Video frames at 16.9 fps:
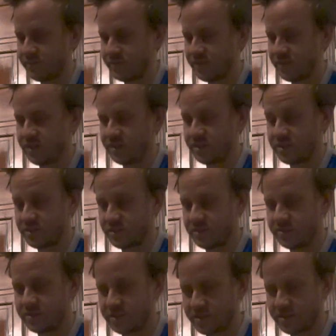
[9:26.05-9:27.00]
Yesterday
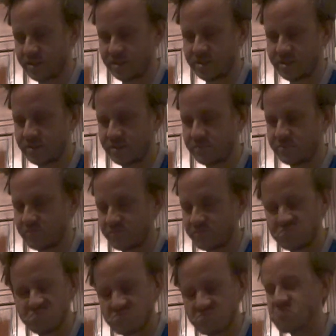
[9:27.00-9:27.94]
was a 6,
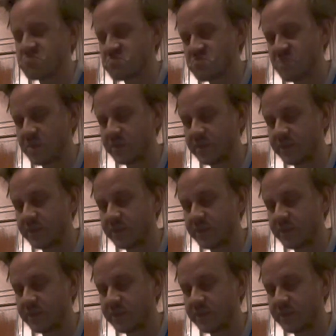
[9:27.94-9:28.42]
maybe